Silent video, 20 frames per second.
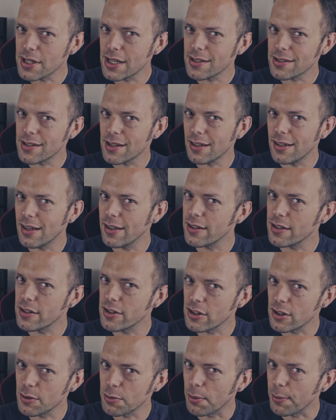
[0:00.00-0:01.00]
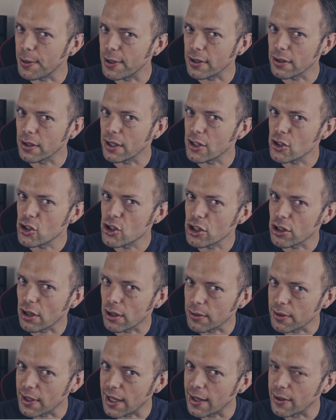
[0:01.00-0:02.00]
It's another supermarket
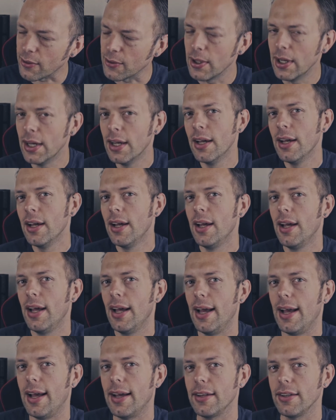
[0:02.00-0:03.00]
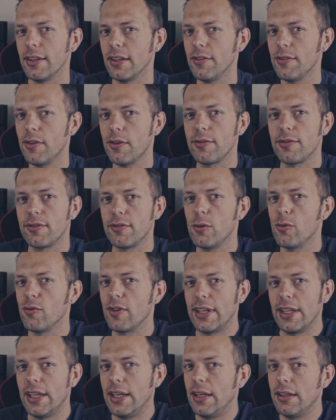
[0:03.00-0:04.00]
showdown. And you've all
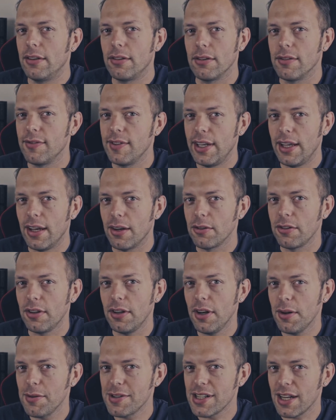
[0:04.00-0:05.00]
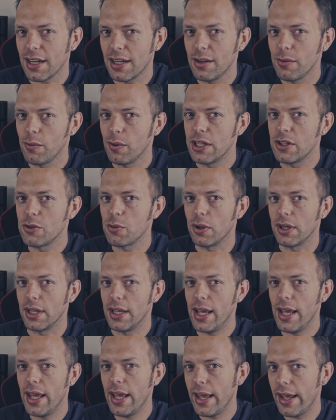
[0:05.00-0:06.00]
already clicked on the video, so you know exactly which one
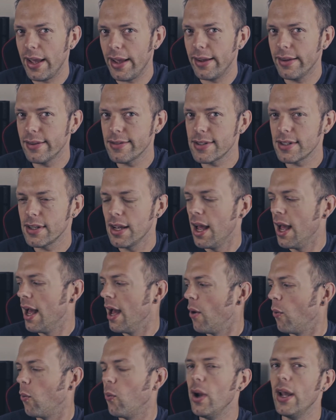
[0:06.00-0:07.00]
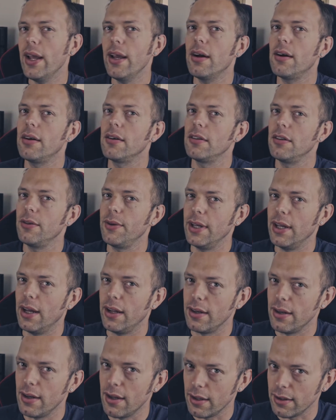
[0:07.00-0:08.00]
it is. We are doing
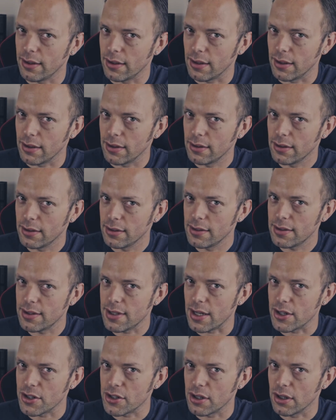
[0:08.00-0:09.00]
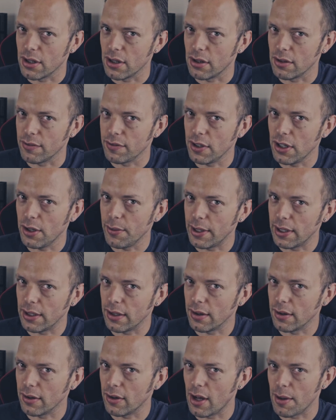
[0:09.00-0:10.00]
another session of New
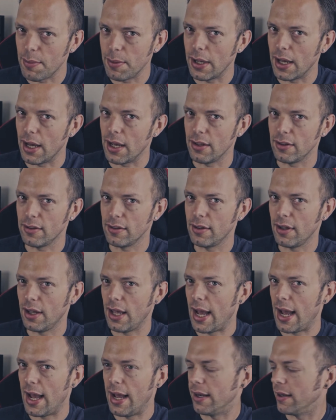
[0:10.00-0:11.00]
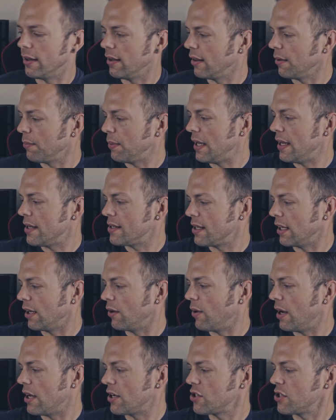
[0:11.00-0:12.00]
England IPAs, and the beers in
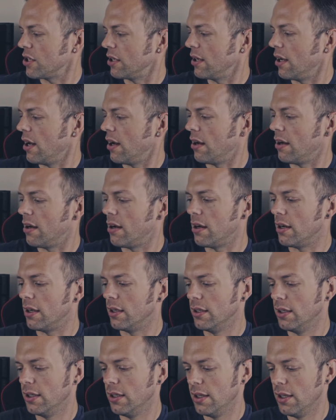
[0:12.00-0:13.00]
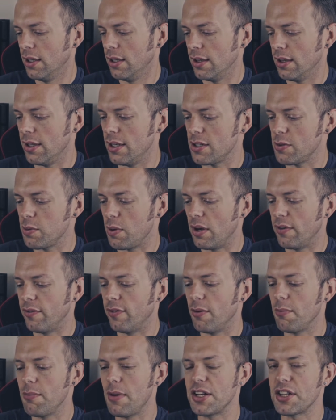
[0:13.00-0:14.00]
question are this one
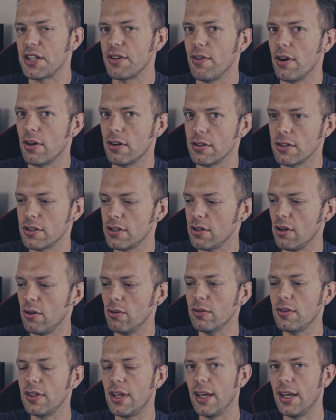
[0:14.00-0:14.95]
from Magic Rock and Salt.